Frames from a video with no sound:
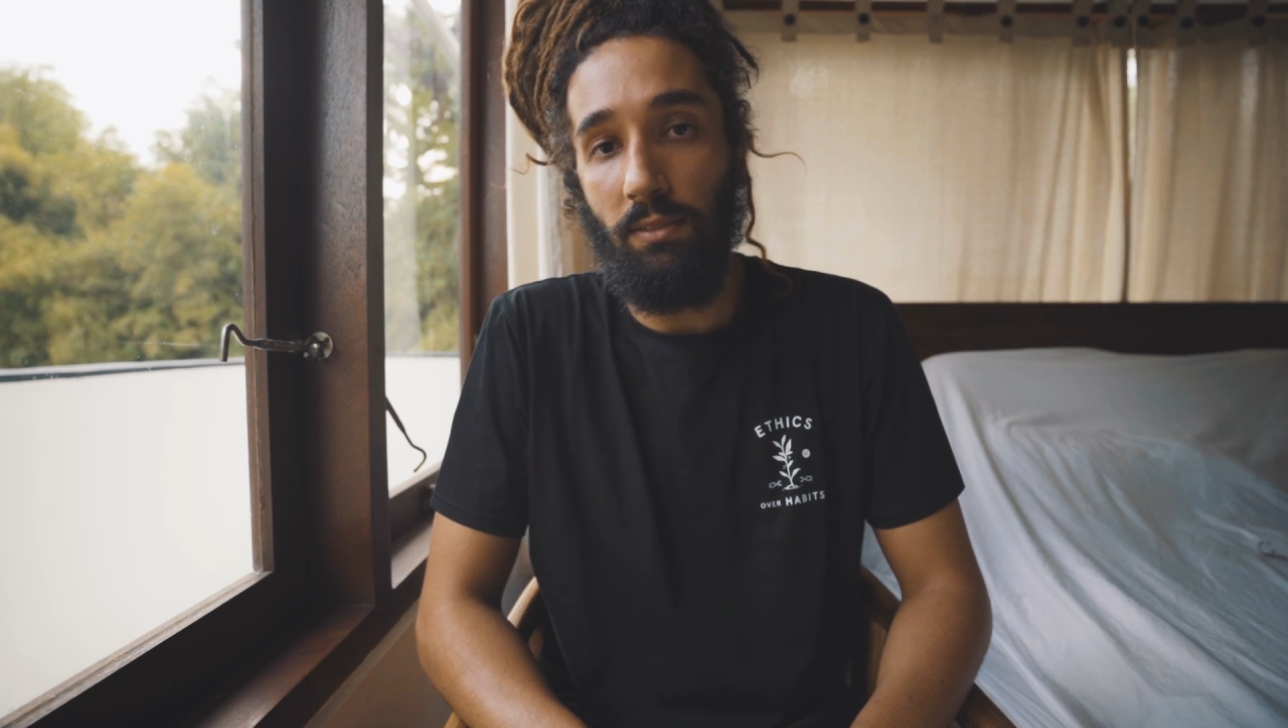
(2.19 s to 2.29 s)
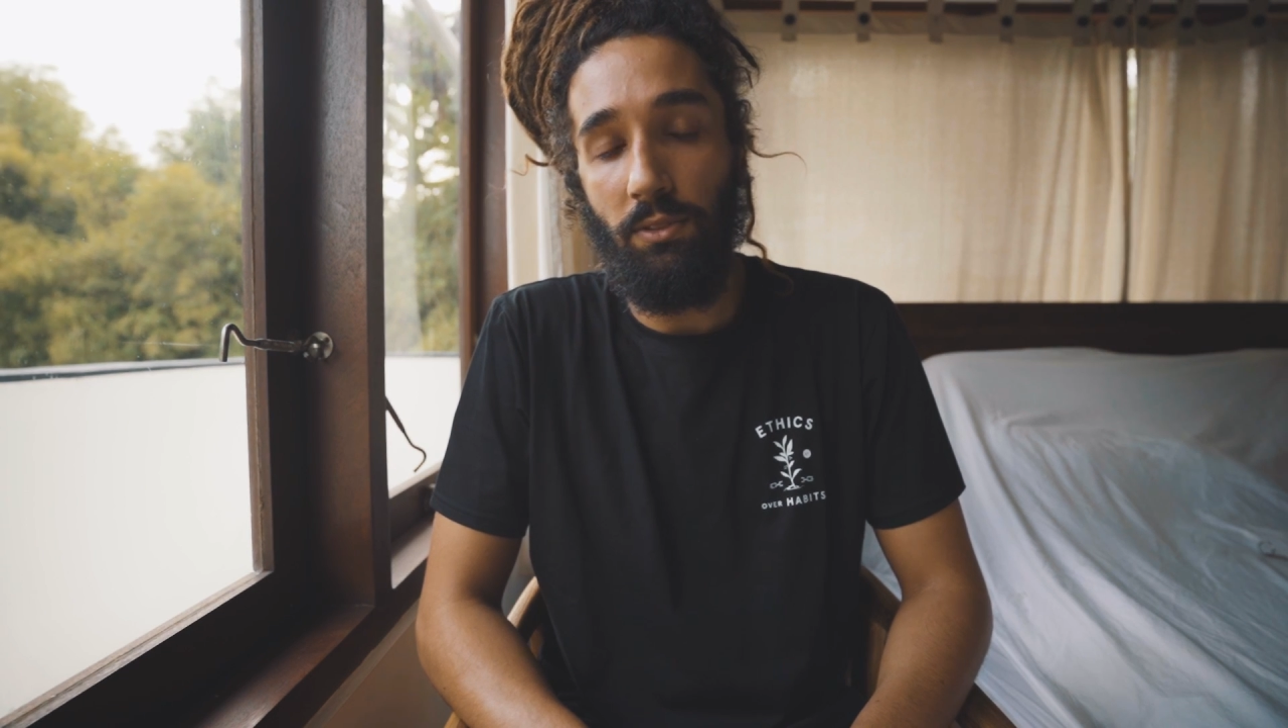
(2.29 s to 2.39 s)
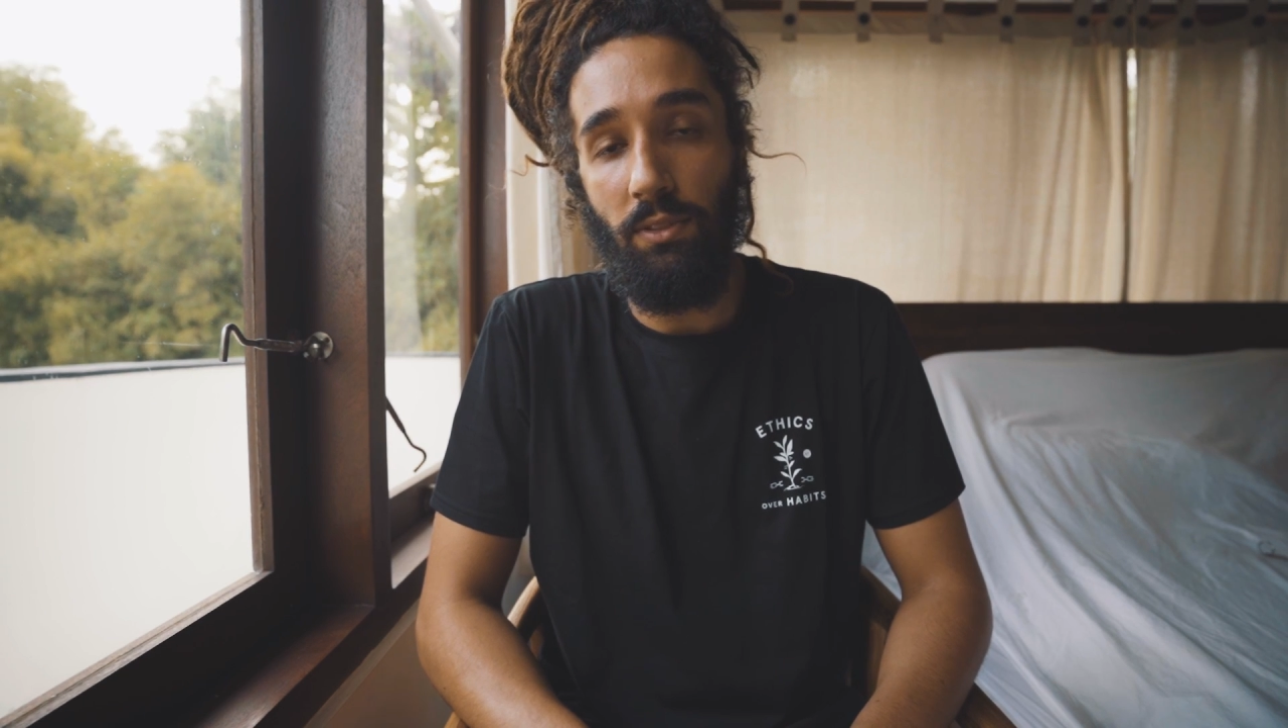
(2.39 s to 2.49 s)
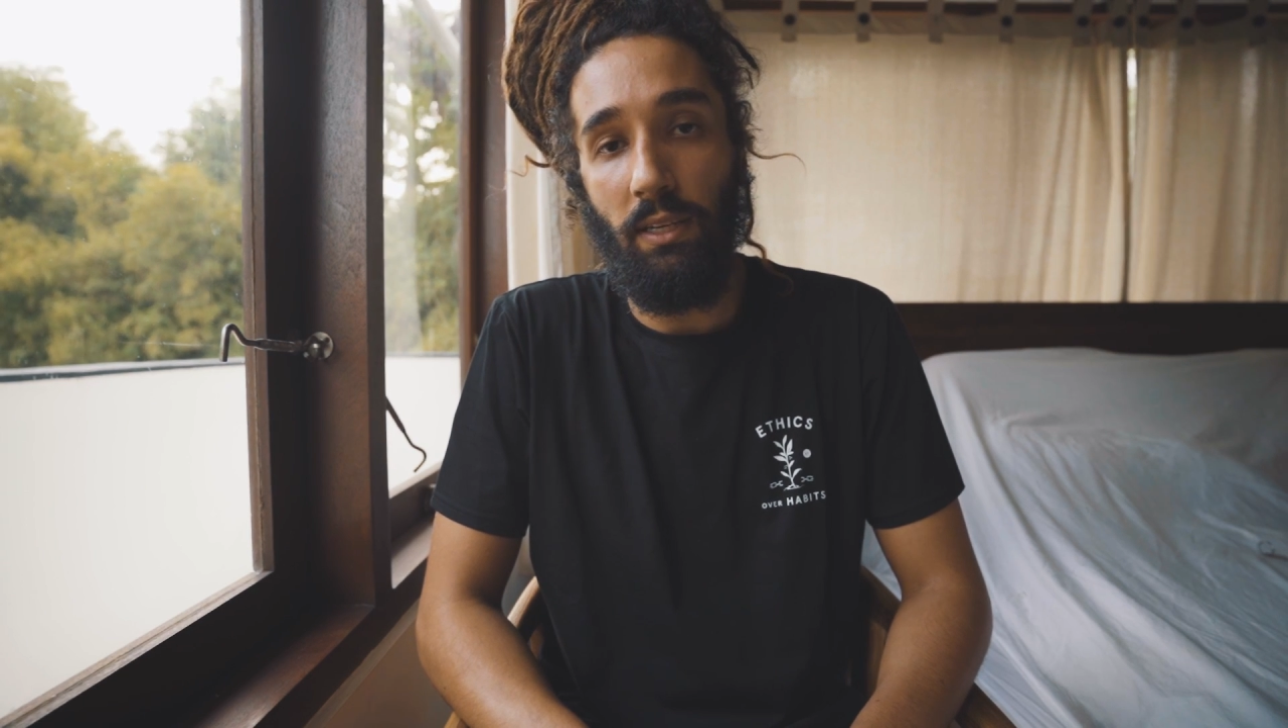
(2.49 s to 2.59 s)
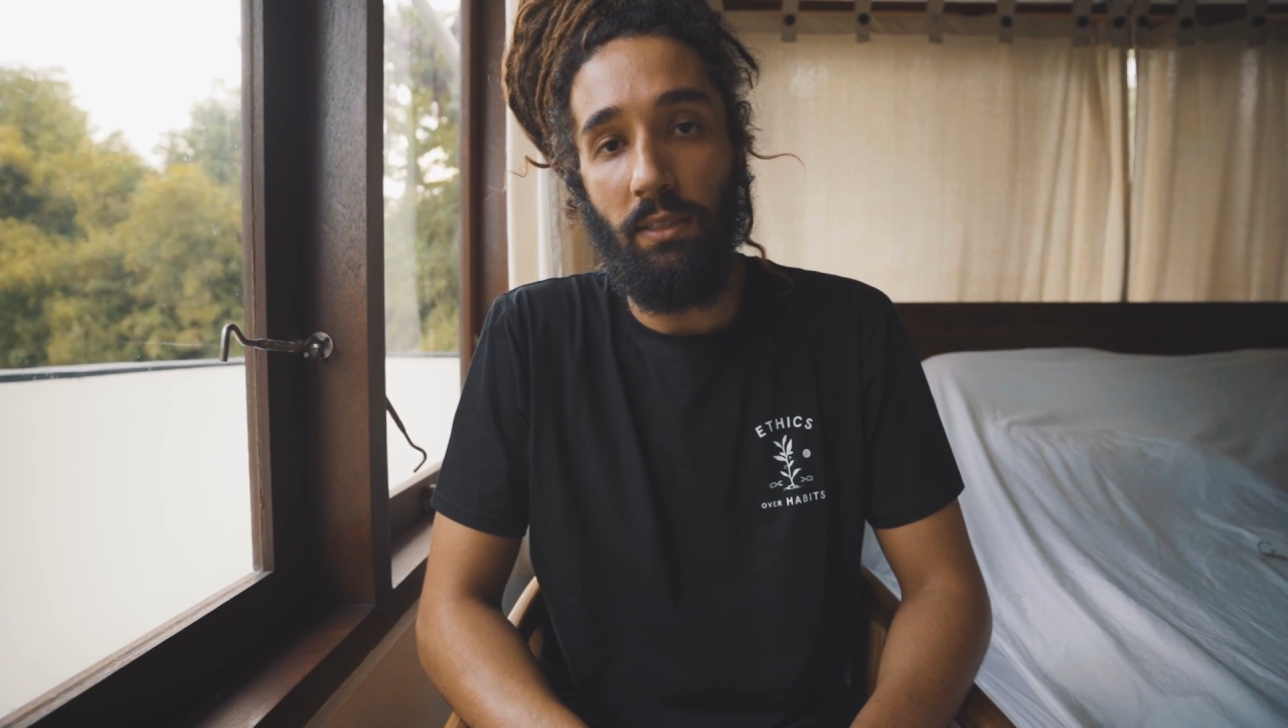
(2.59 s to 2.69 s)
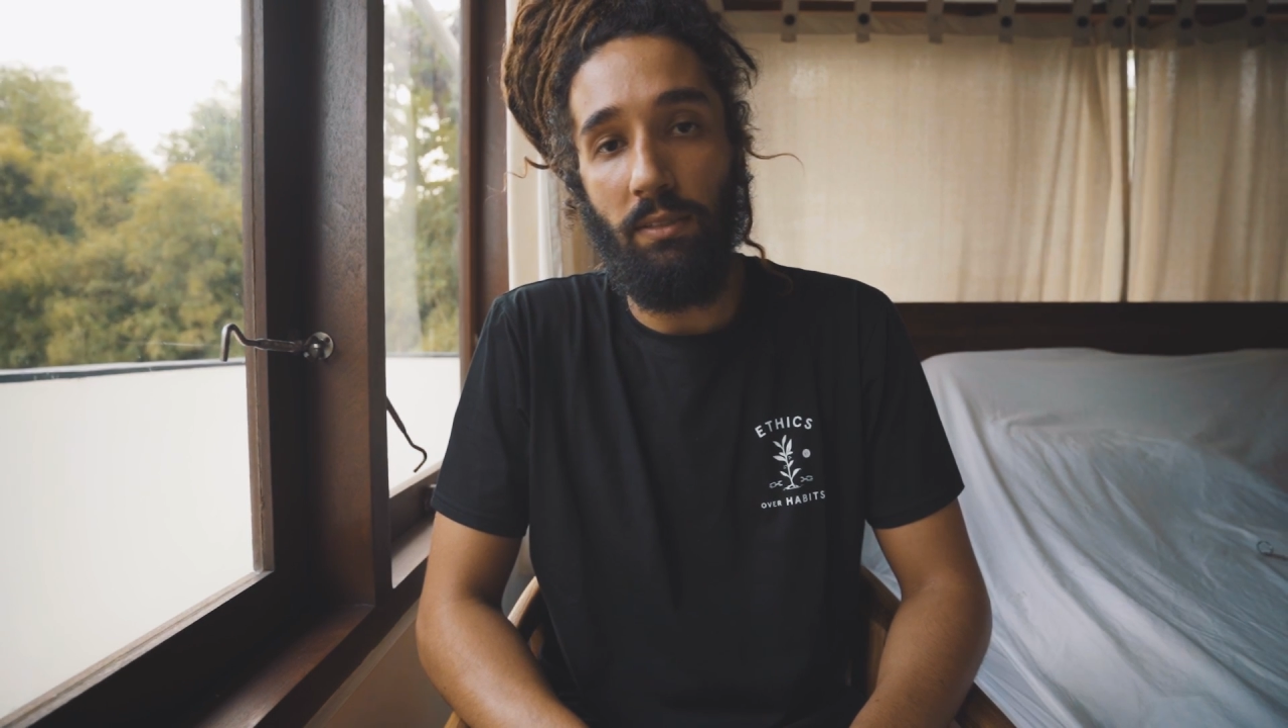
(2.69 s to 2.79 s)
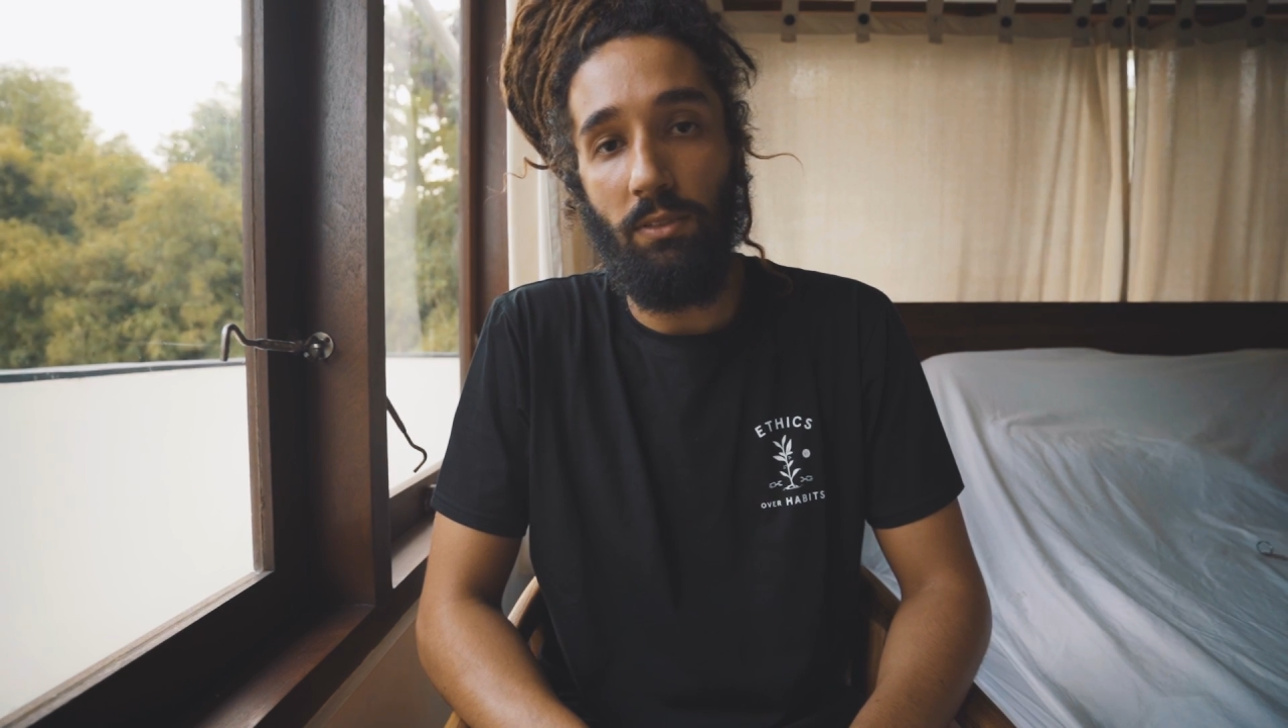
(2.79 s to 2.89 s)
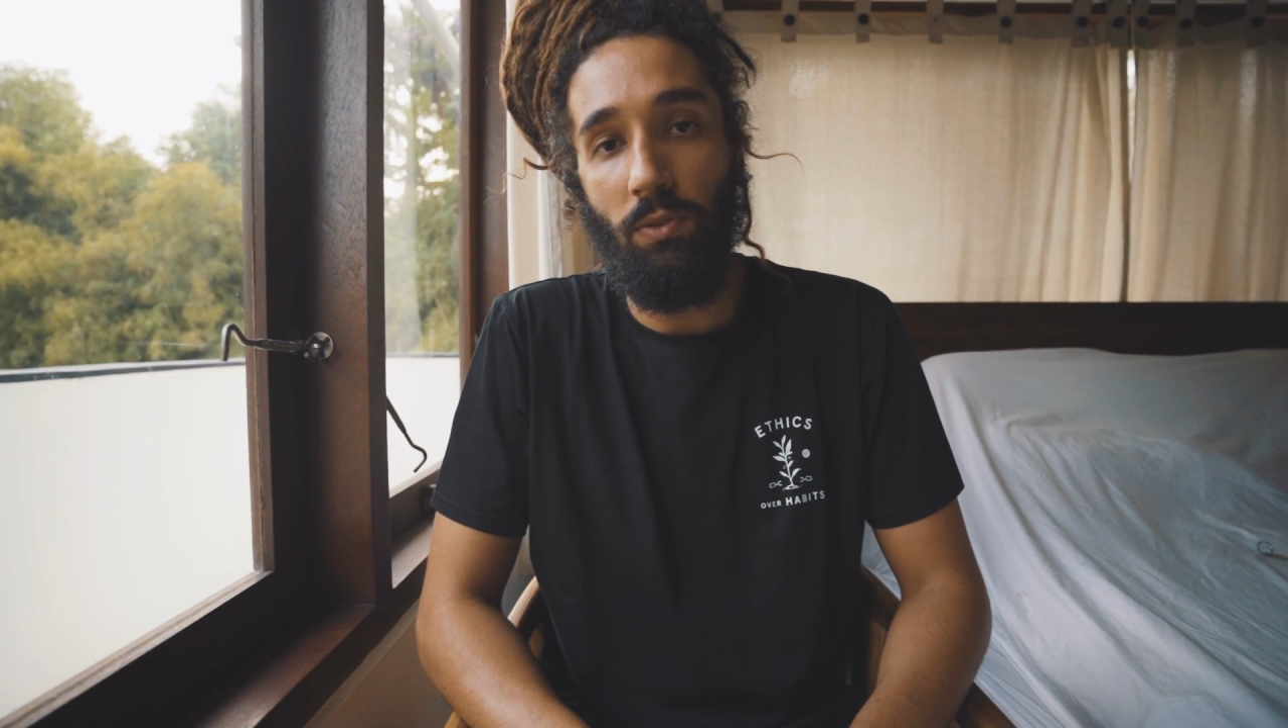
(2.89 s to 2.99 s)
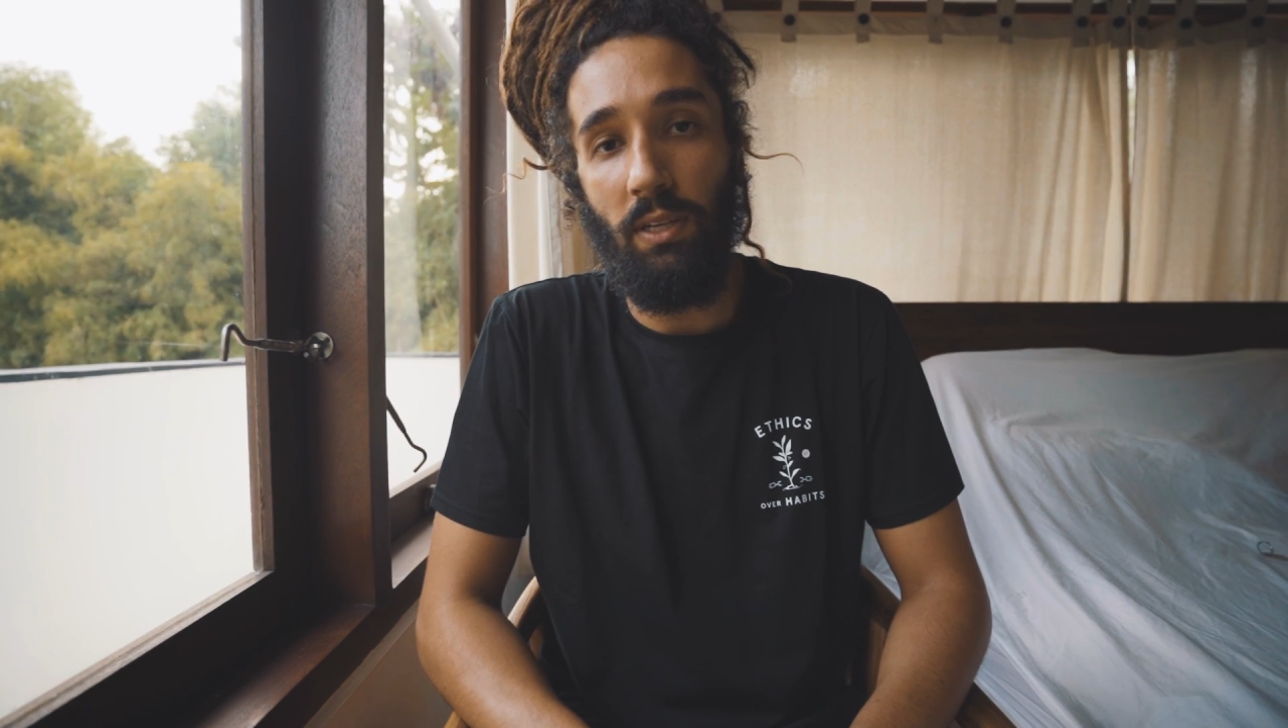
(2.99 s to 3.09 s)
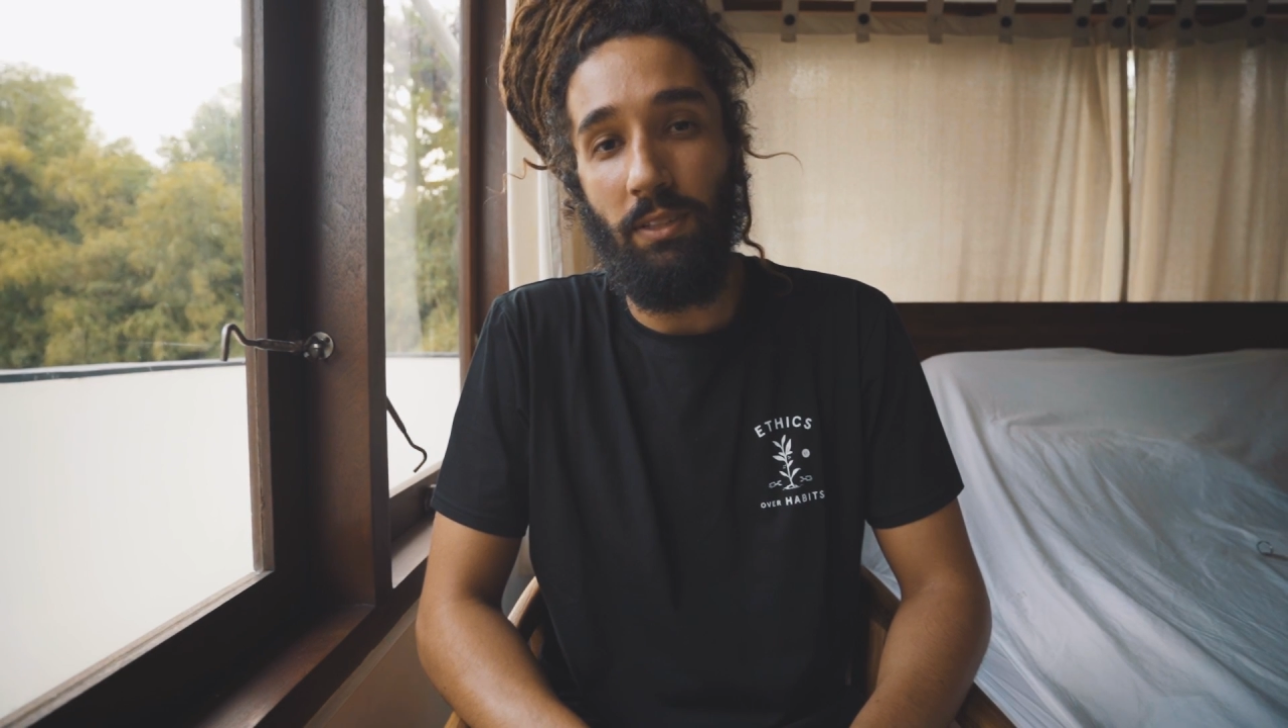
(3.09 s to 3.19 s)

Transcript: today is quite